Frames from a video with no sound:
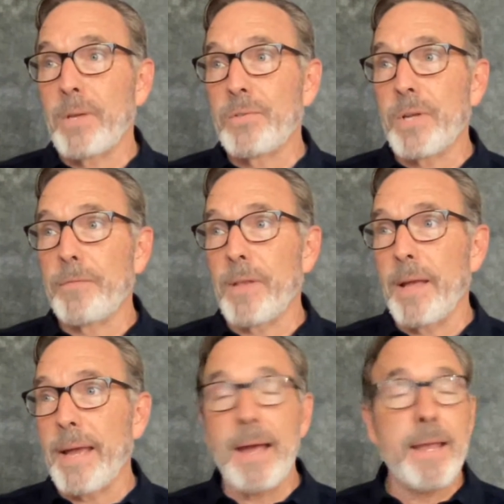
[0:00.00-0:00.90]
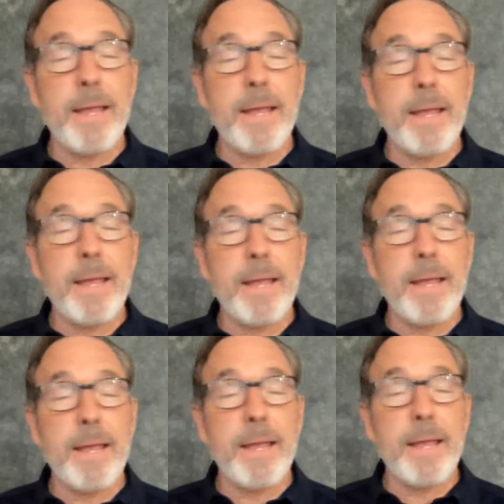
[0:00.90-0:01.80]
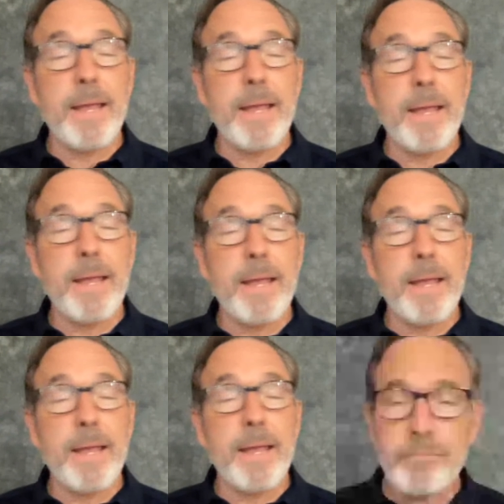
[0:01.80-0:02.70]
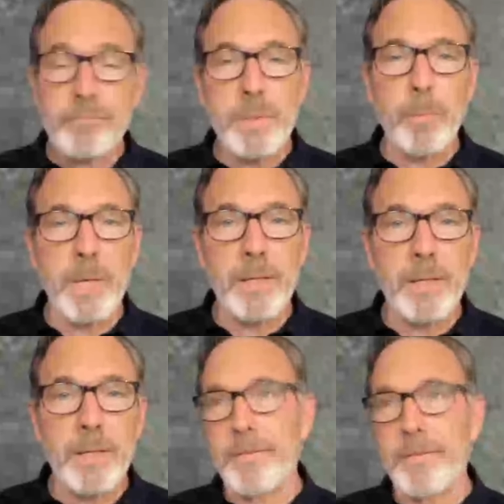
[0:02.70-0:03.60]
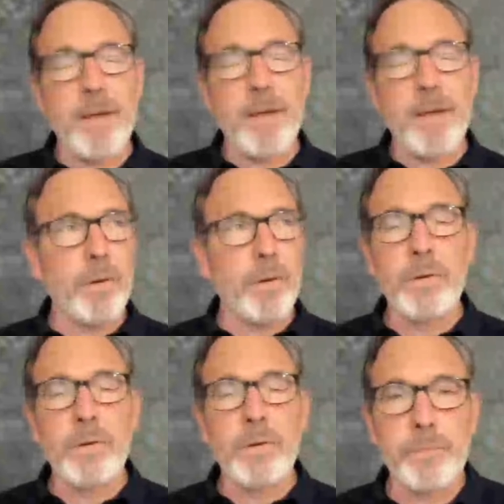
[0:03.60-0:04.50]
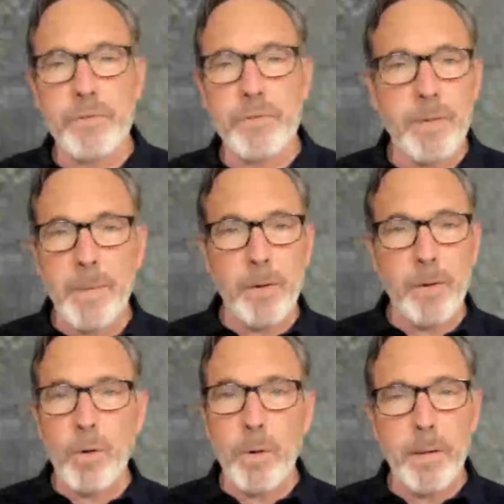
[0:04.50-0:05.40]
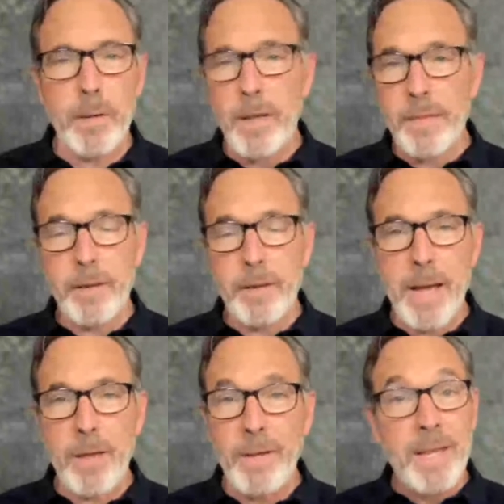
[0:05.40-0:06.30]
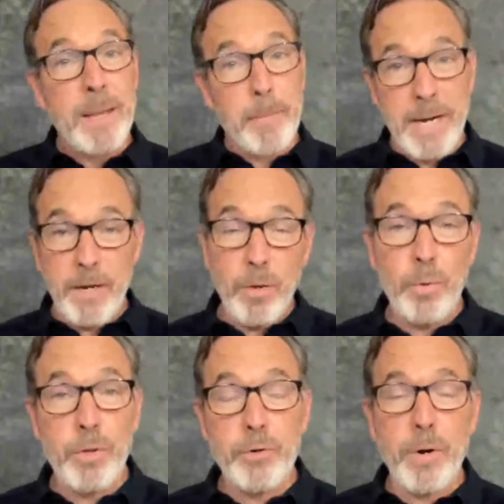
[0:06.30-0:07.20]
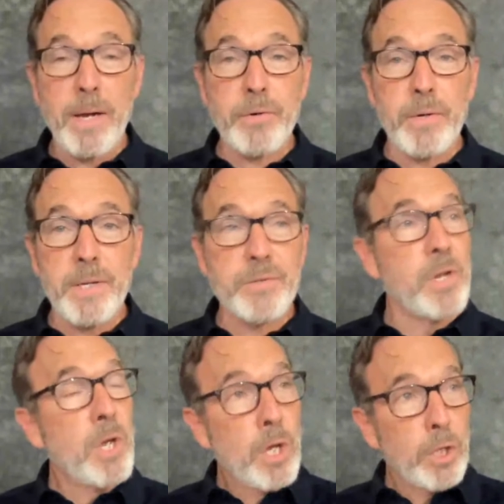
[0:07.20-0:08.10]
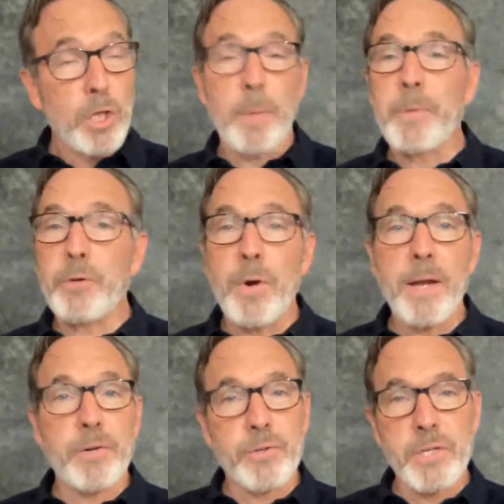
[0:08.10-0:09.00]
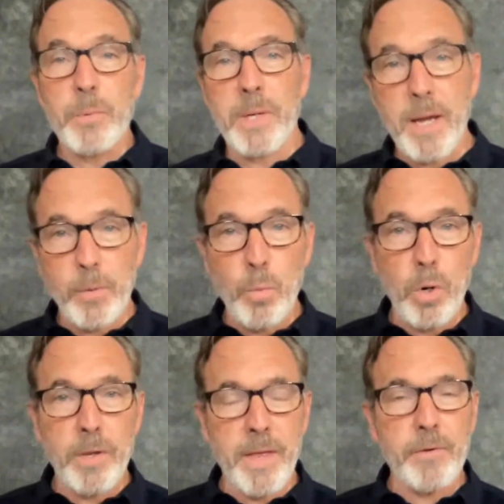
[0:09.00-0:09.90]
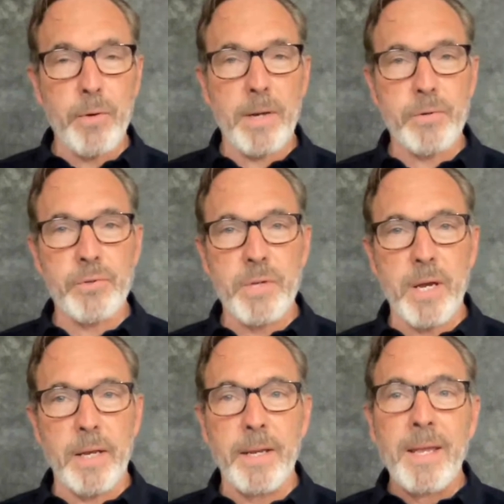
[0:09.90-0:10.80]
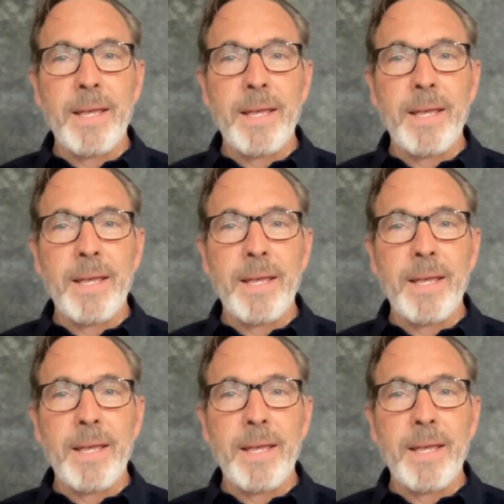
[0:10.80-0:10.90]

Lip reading: Stuff like IMDb has always helped me. Like if I had an audition for something I don't know anything about, but I know who the director is, look up the director, see what kind of work that director's done.